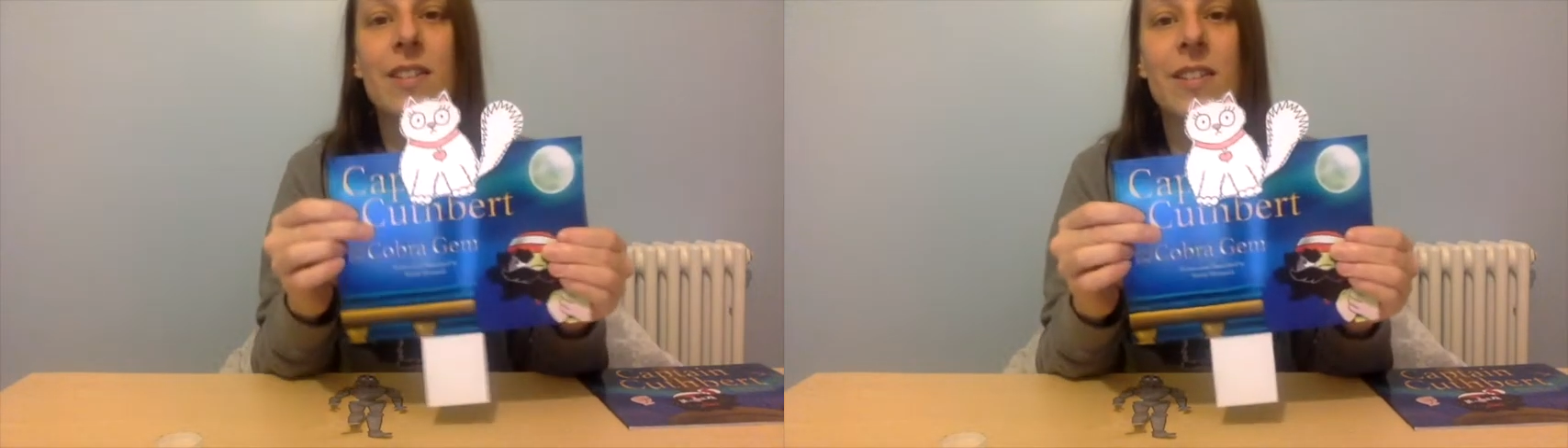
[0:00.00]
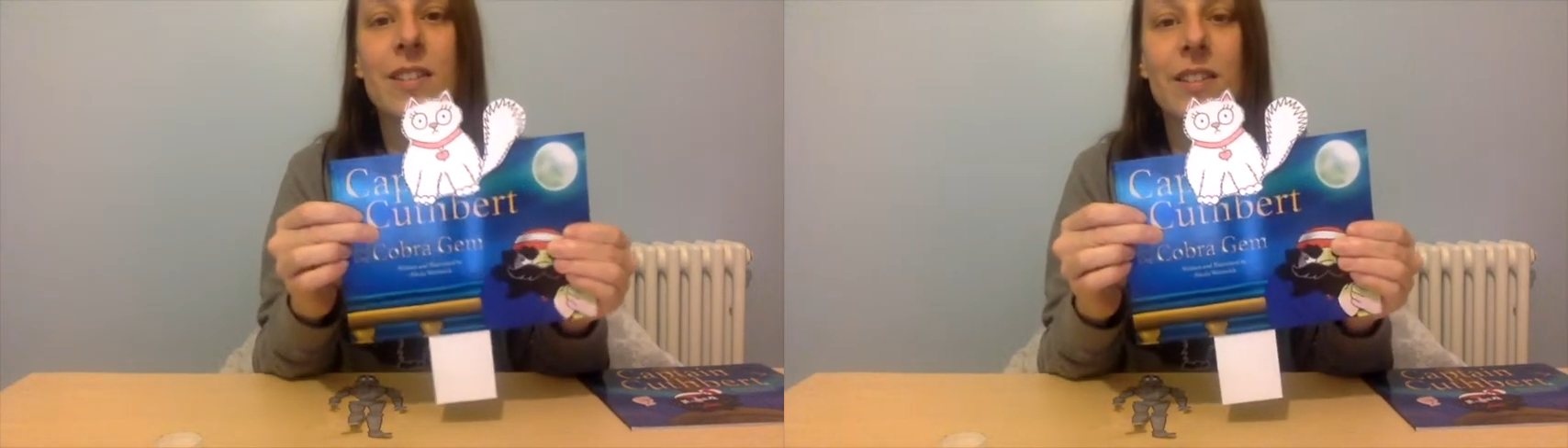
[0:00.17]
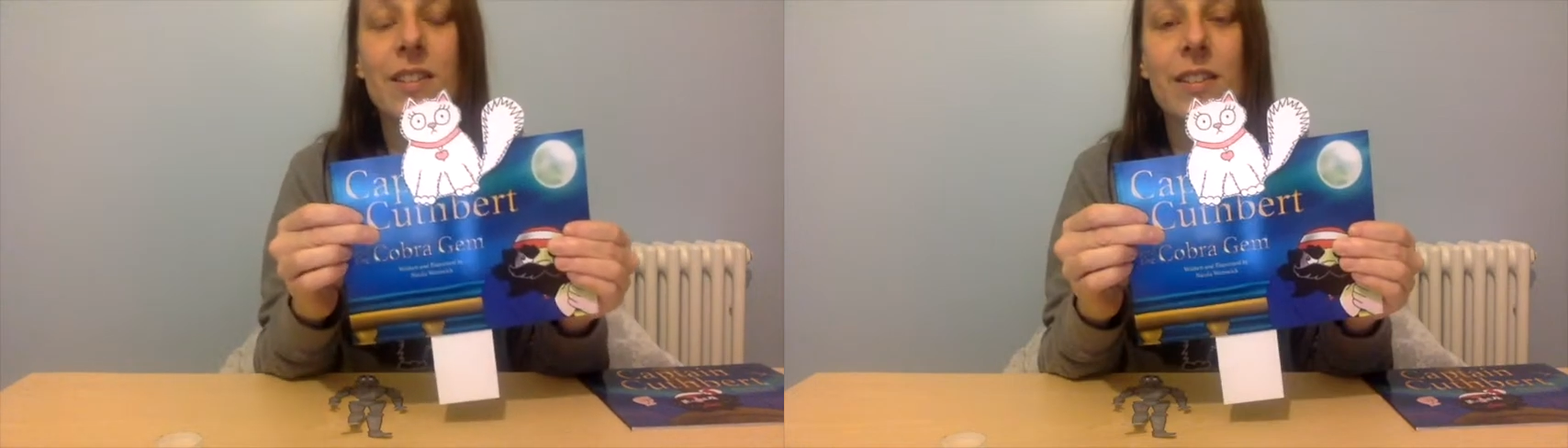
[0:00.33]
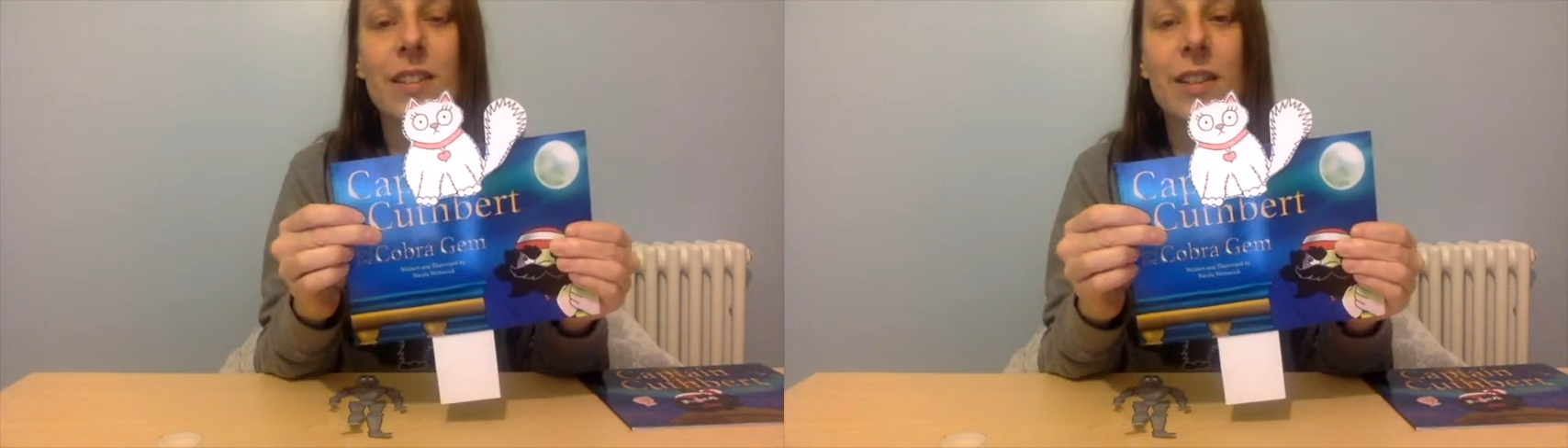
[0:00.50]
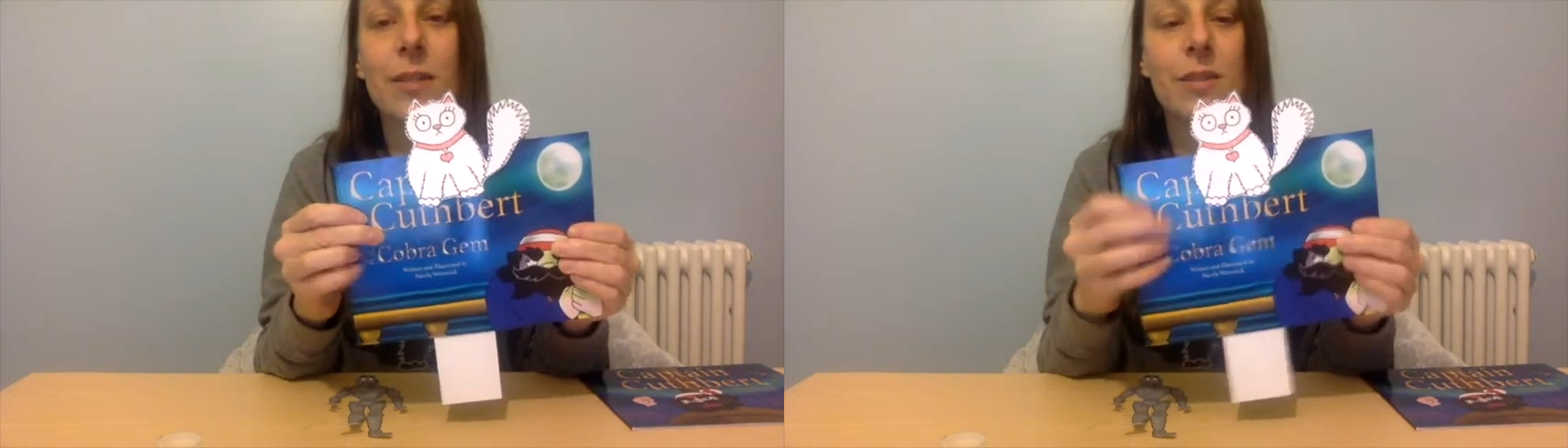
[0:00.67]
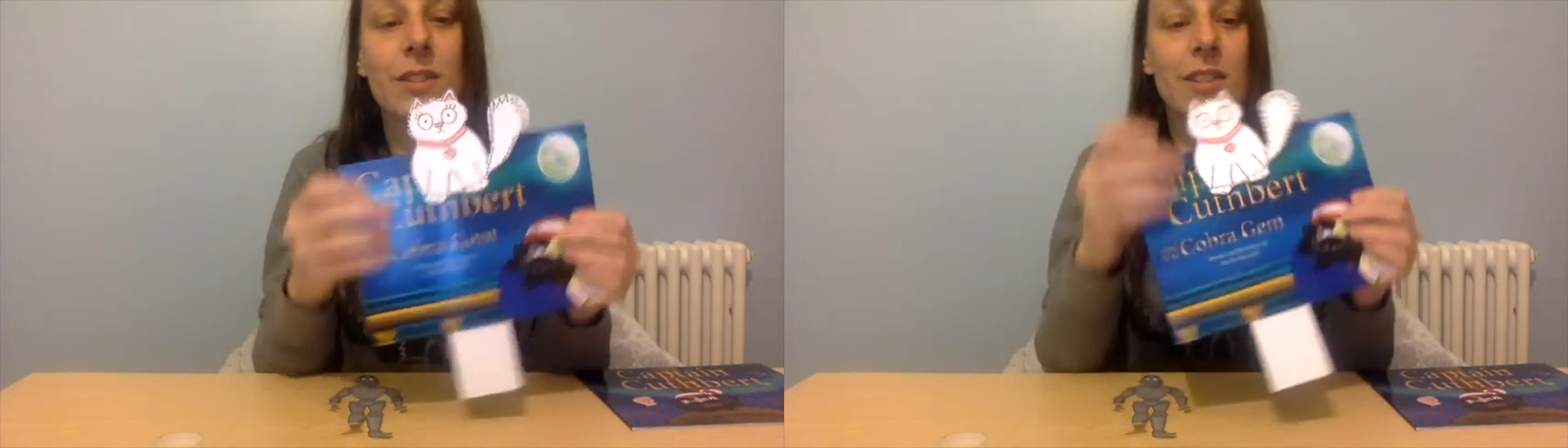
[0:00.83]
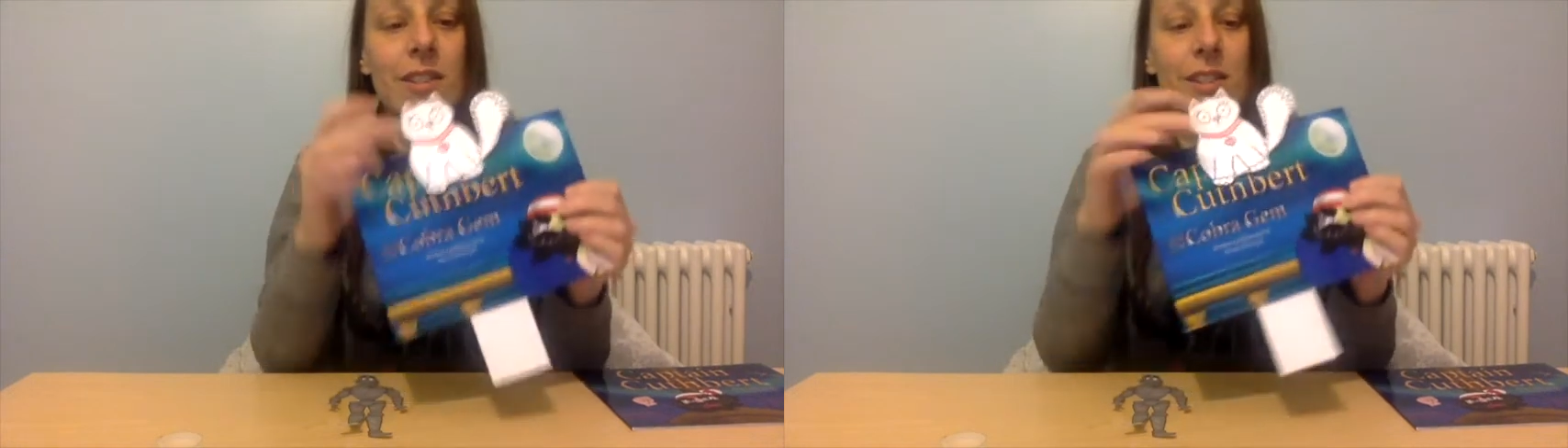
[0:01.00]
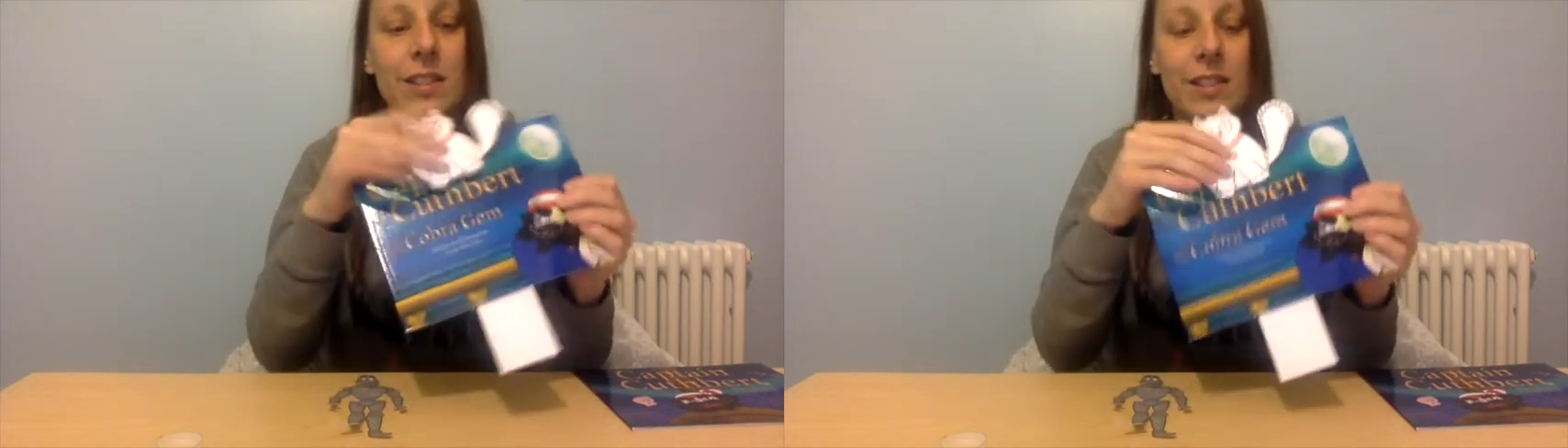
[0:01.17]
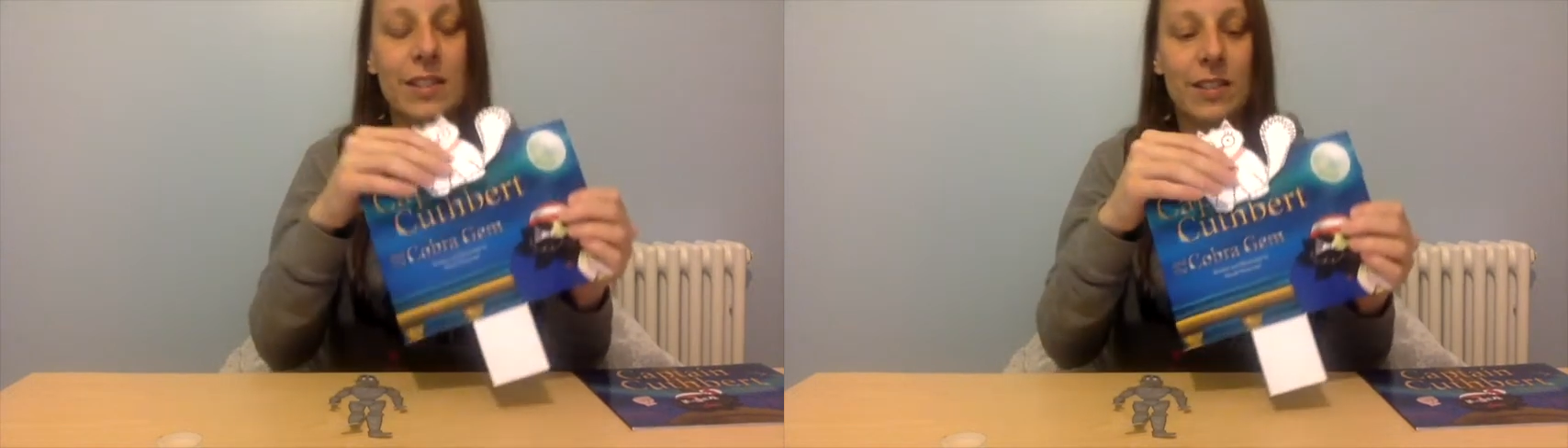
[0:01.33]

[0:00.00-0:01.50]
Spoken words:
sit on the outside.